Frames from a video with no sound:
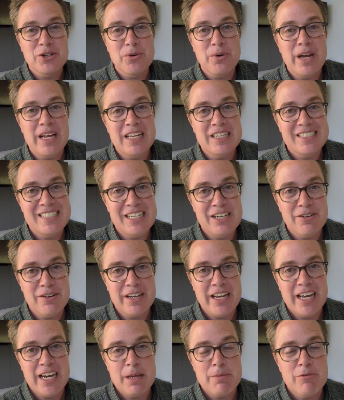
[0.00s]
a great Estelle
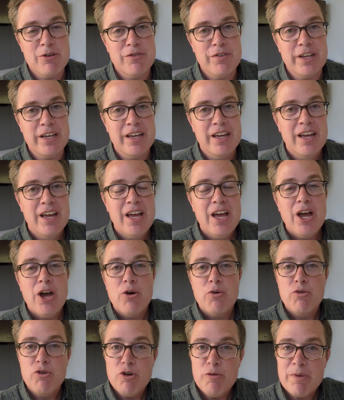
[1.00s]
Getty movie.
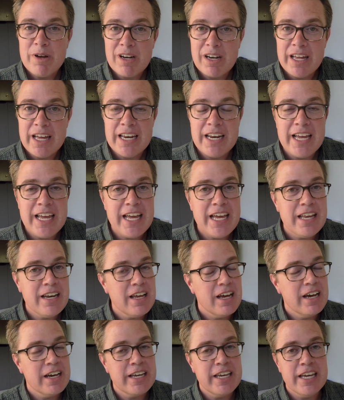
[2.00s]
Rue
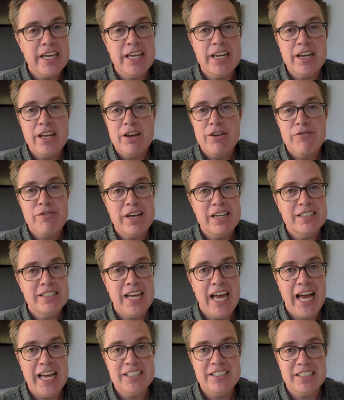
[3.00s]
McClanahan, again,
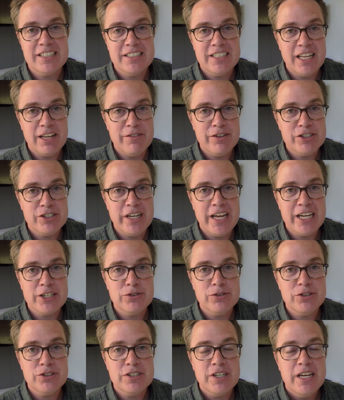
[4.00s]
fantastic television
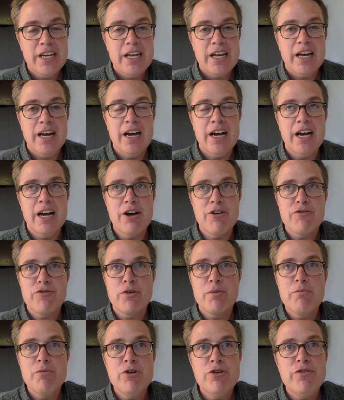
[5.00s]
actress.
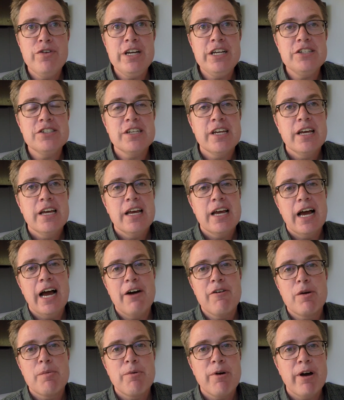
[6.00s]
For movies,
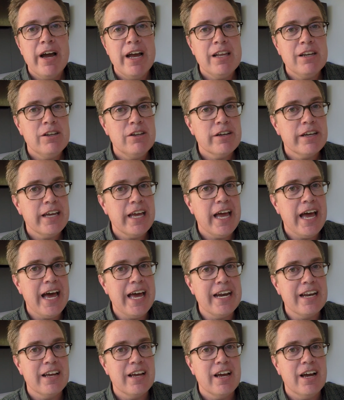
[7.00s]
I would probably look
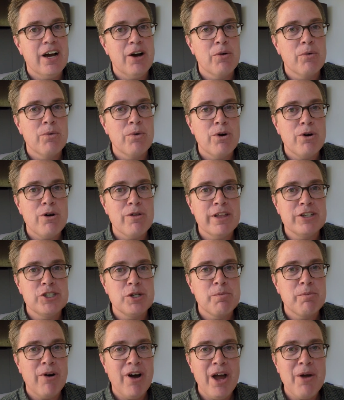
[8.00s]
at a role that
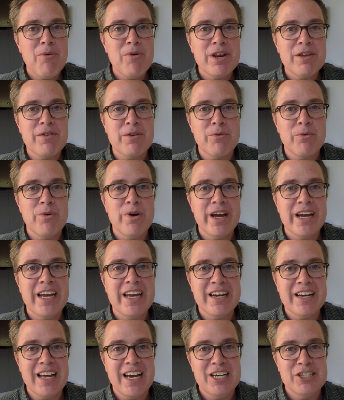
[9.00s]
you probably won't even
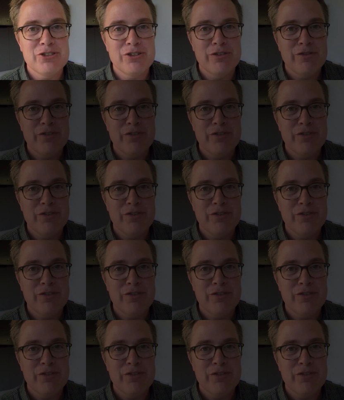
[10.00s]
recognize her